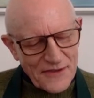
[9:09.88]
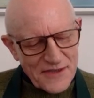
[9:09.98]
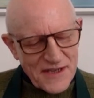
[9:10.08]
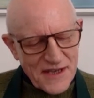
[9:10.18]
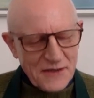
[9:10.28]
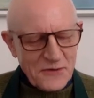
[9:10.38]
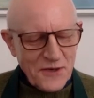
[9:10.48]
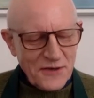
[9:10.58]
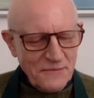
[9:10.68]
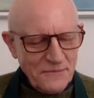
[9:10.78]
the second
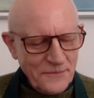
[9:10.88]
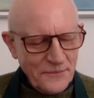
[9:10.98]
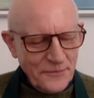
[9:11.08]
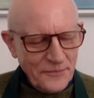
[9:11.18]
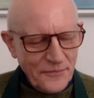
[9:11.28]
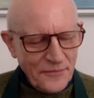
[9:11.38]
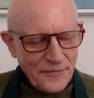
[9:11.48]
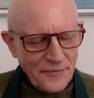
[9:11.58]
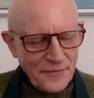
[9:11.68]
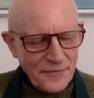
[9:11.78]
one,
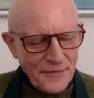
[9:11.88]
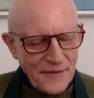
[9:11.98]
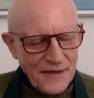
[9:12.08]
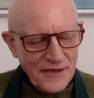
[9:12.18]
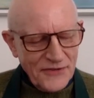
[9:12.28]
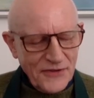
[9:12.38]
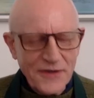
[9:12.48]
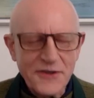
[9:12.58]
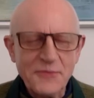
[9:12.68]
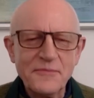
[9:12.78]
he
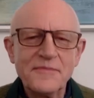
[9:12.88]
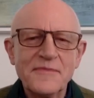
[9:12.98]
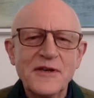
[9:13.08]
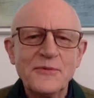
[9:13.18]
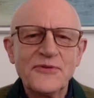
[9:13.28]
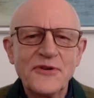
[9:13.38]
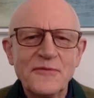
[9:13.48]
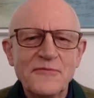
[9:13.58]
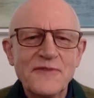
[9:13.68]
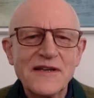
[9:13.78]
said he was
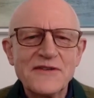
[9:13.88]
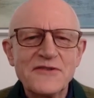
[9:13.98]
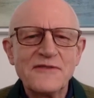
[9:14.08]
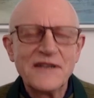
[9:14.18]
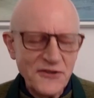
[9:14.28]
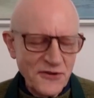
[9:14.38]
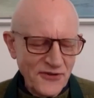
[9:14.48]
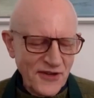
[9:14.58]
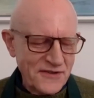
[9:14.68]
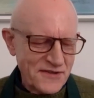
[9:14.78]
a relatively new
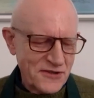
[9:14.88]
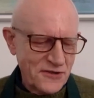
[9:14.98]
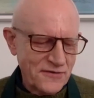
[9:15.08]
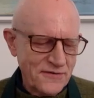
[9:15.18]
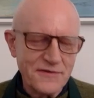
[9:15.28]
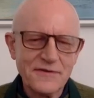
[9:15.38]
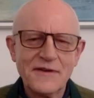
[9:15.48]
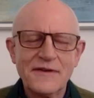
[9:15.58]
Zen student.